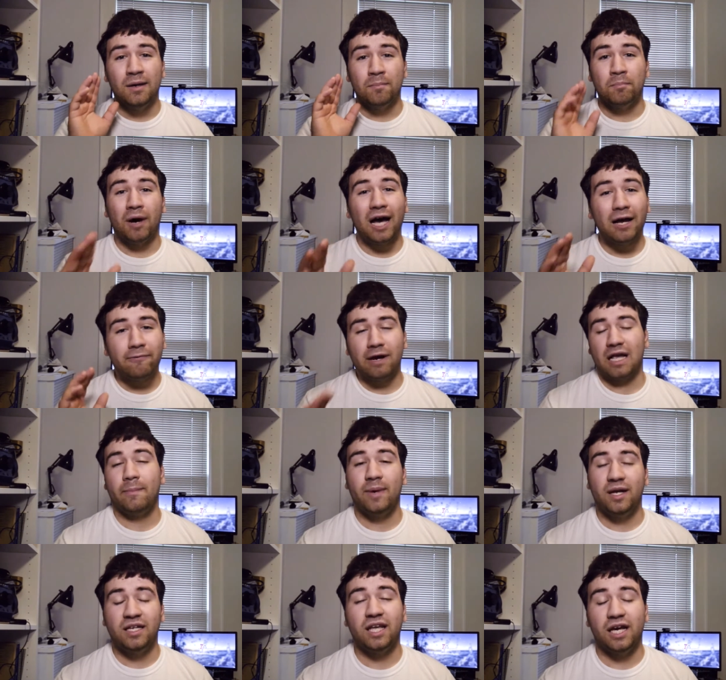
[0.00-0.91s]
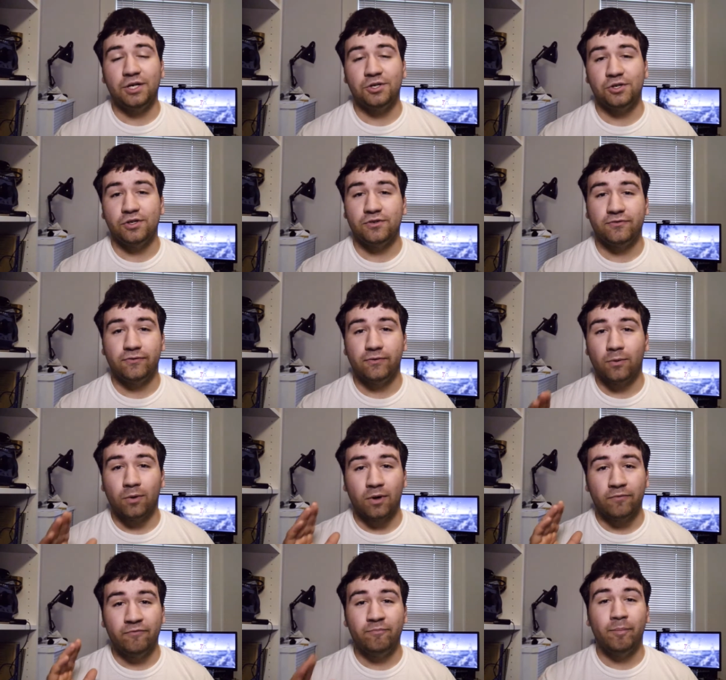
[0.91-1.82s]
my recommendations
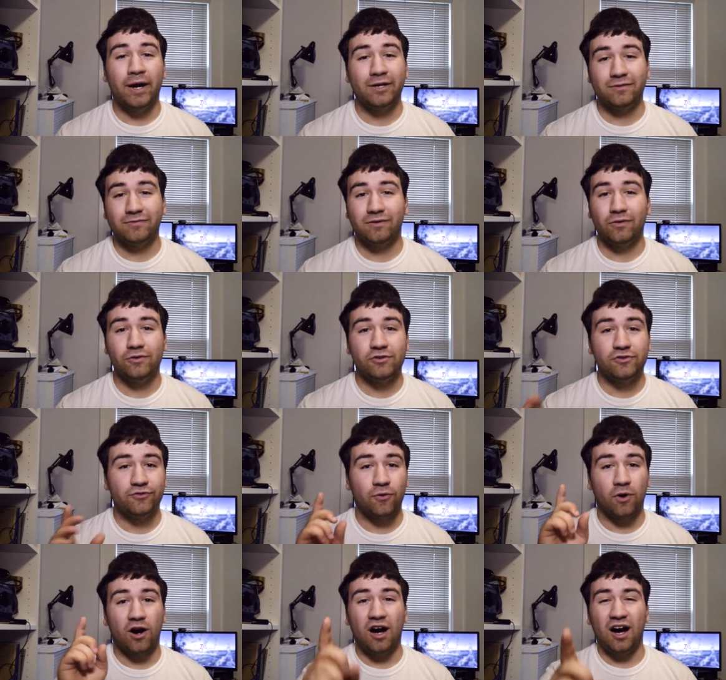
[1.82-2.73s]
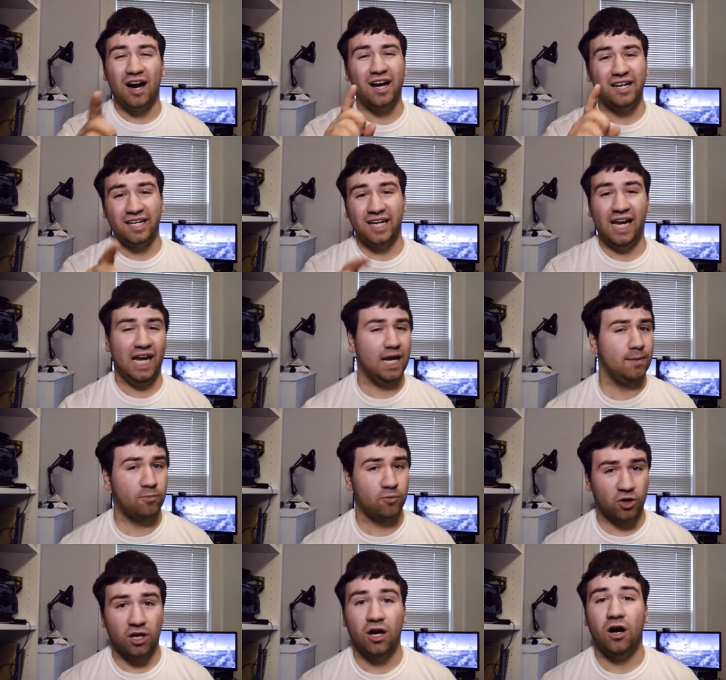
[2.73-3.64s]
for microphones for
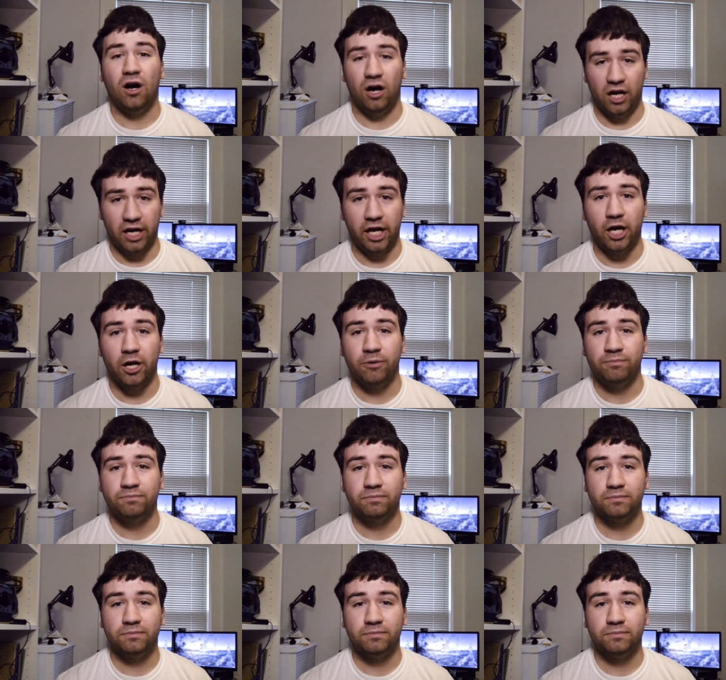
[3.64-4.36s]
on-camera audio.